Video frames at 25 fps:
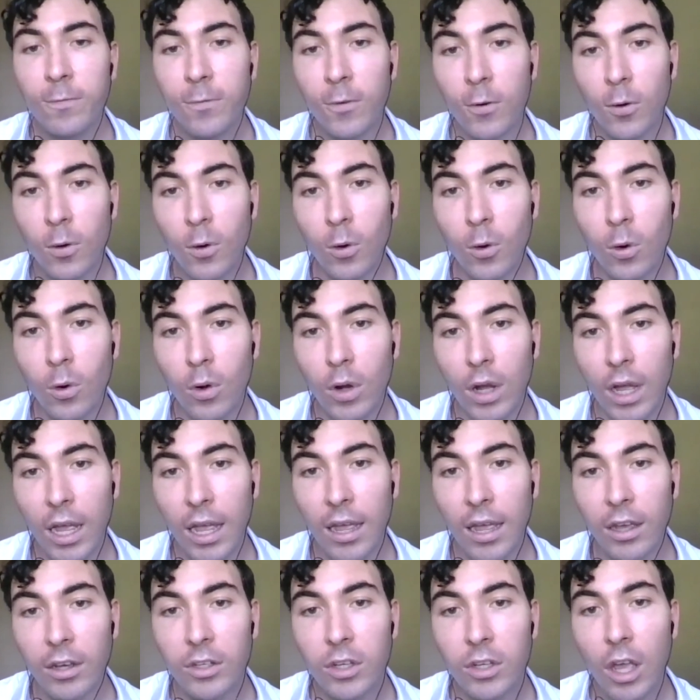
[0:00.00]
for
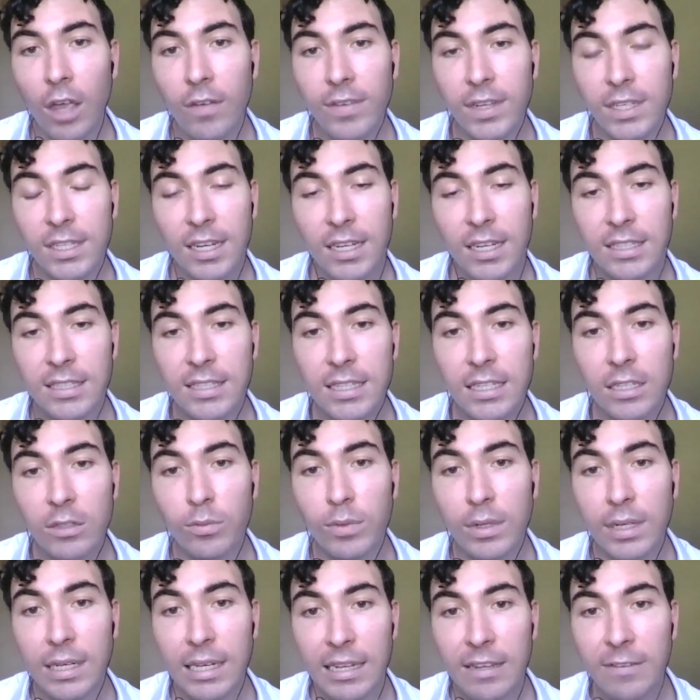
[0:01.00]

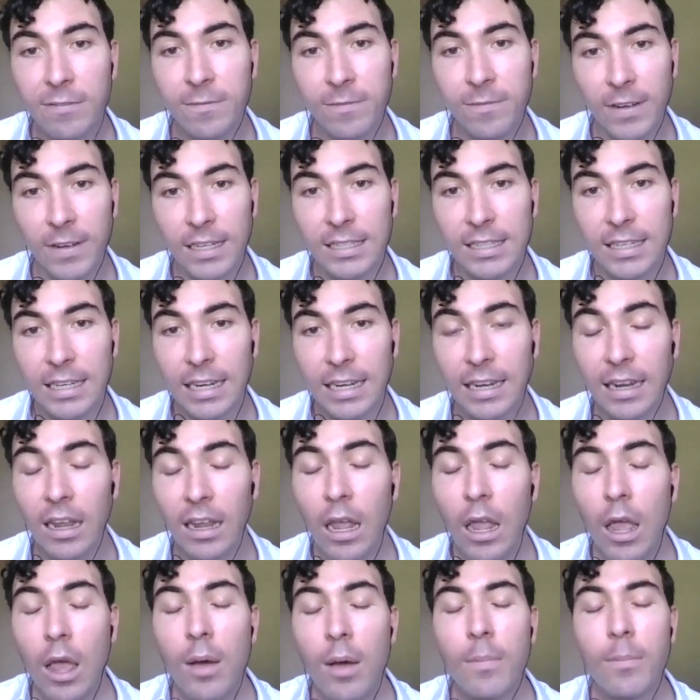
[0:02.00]
COVID-19 relief funding,
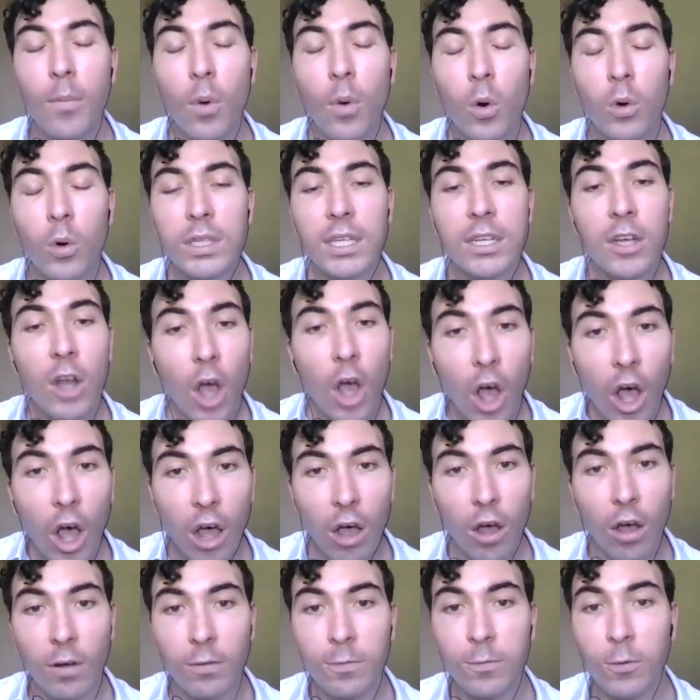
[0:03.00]
more than
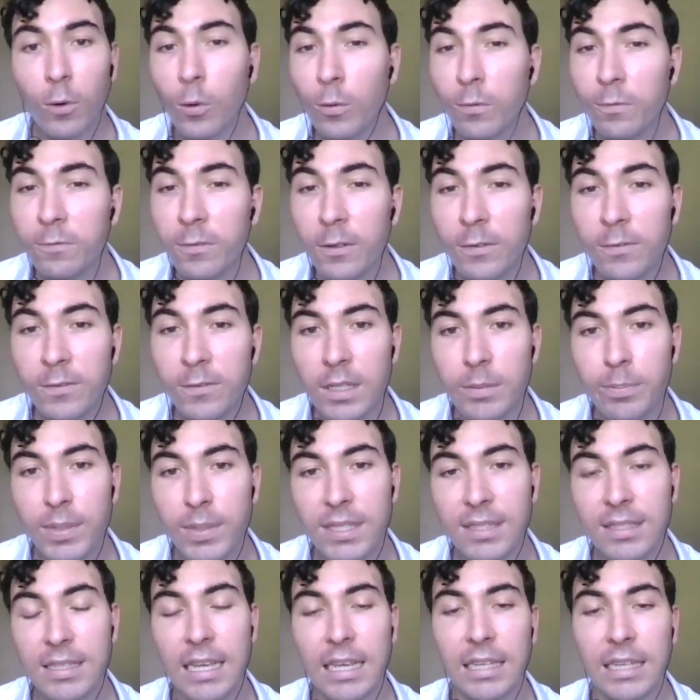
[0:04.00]
half, or
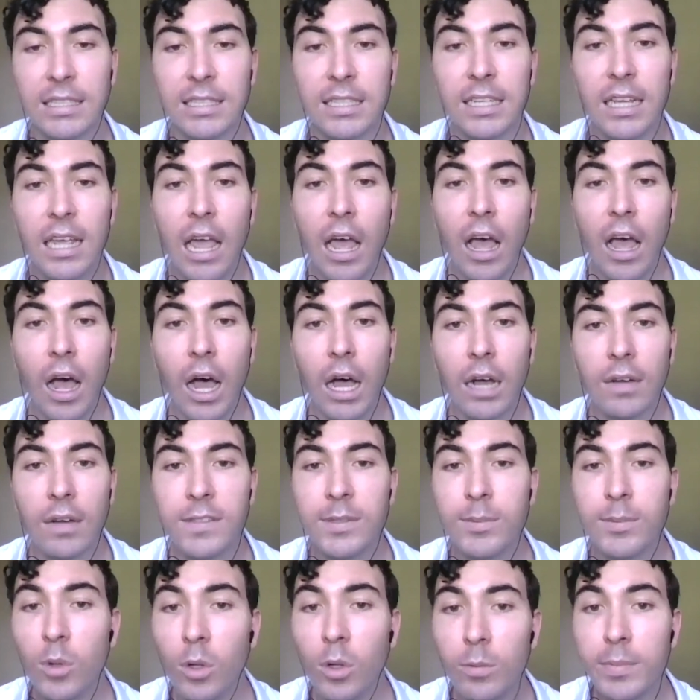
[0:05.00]
50%, of
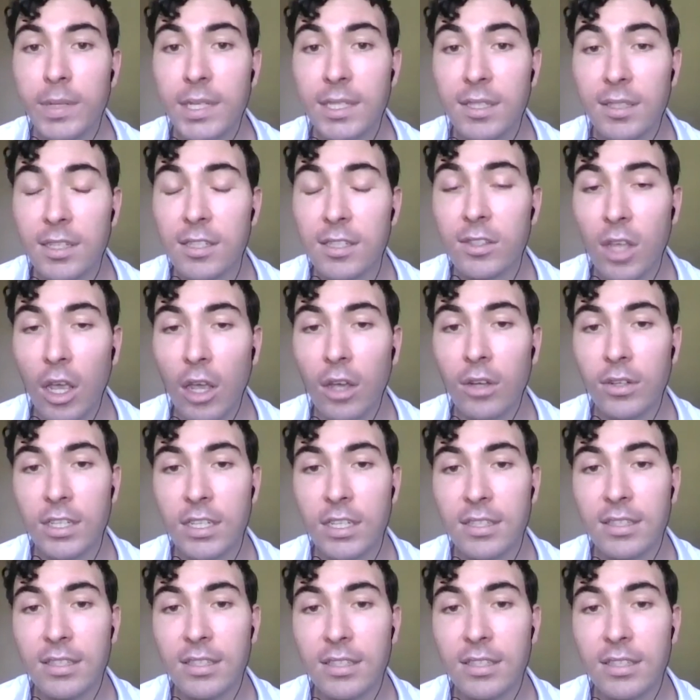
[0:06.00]
small business
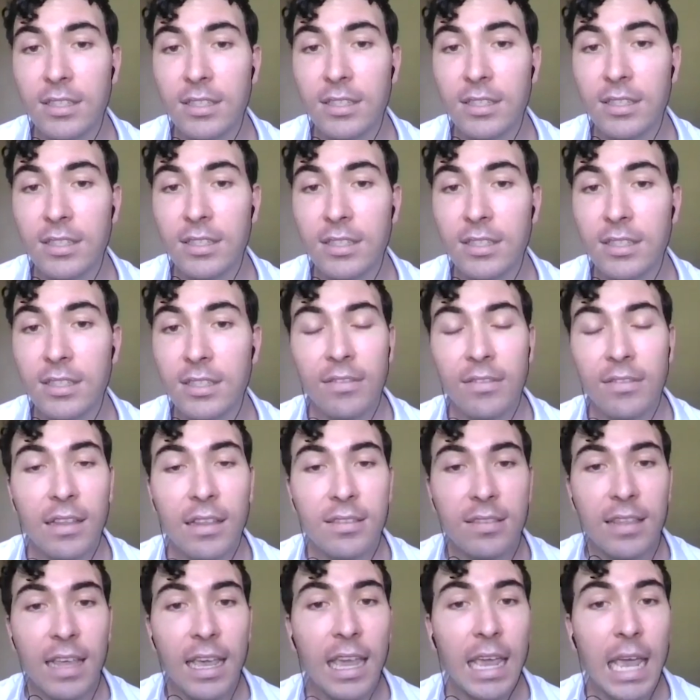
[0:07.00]
owners said
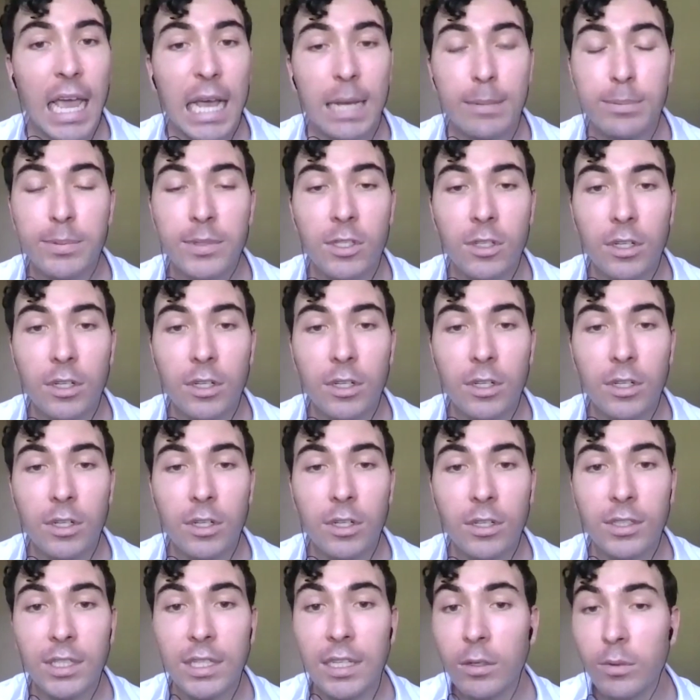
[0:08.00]
that they
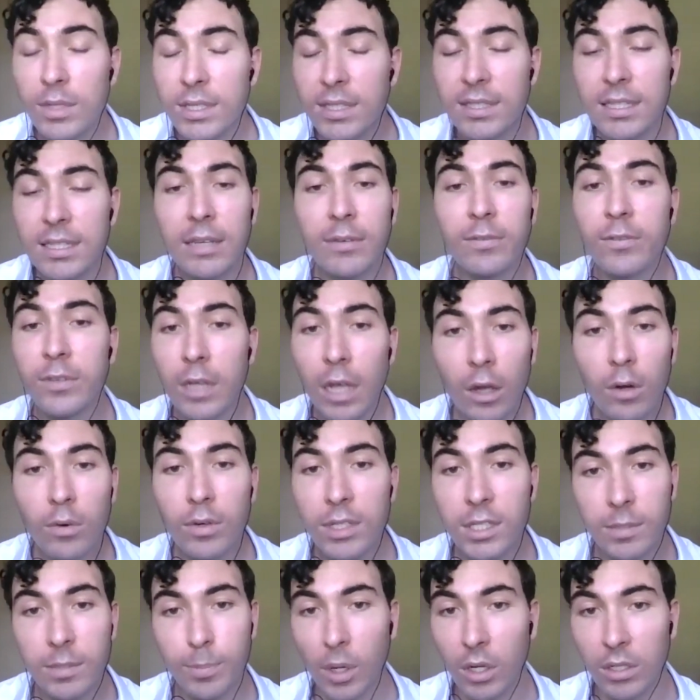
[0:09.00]
absolutely received no
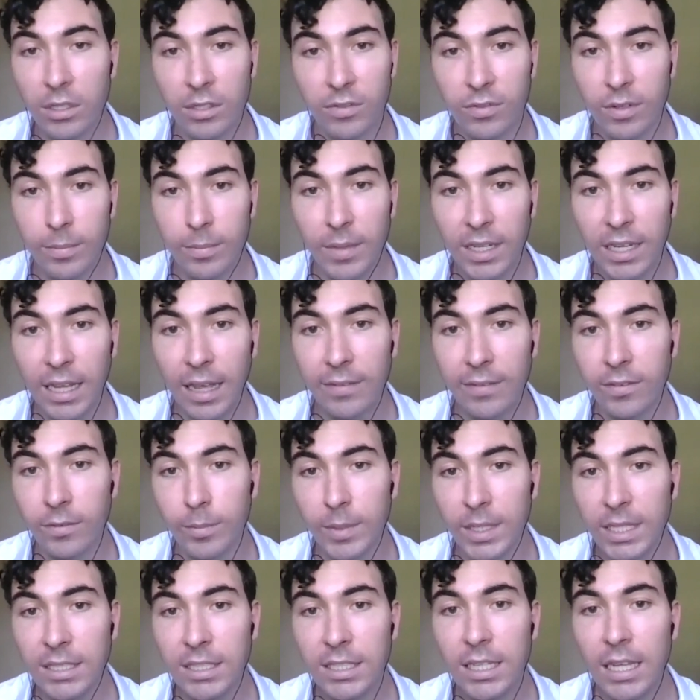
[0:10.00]
response from the
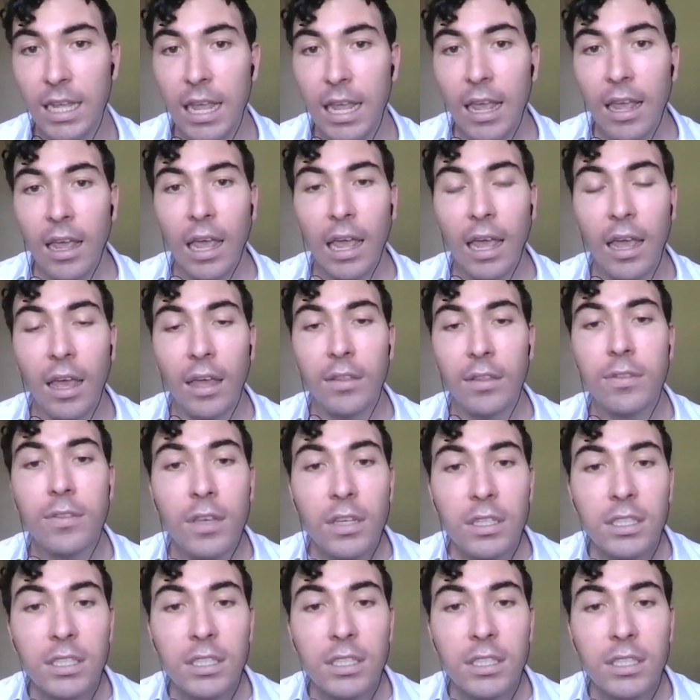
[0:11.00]
government.
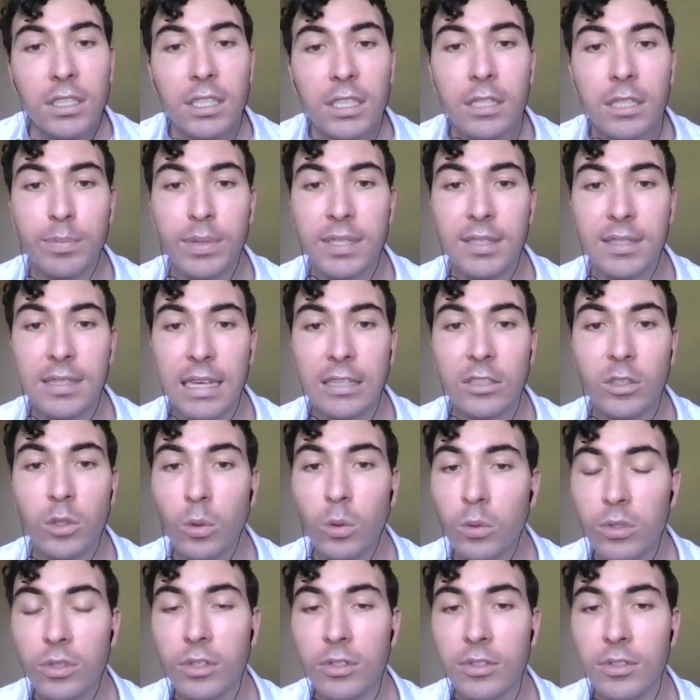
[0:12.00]
13%
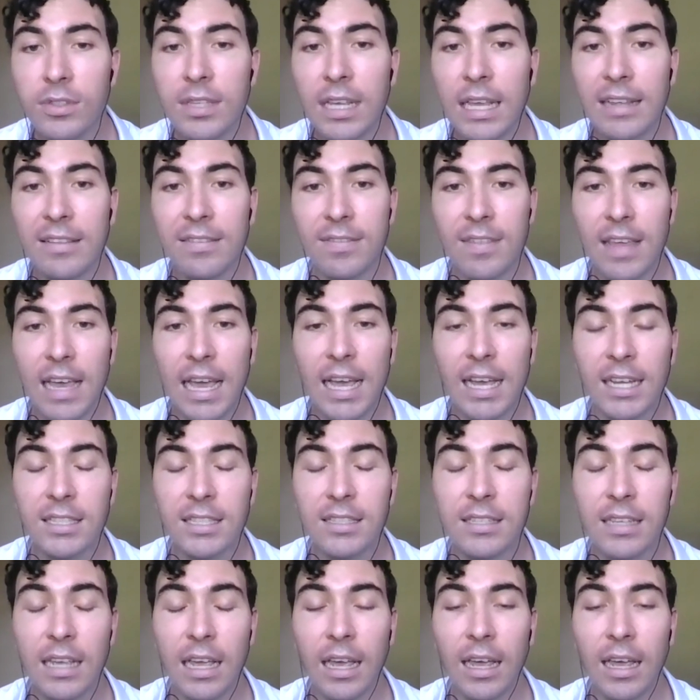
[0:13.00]
also said that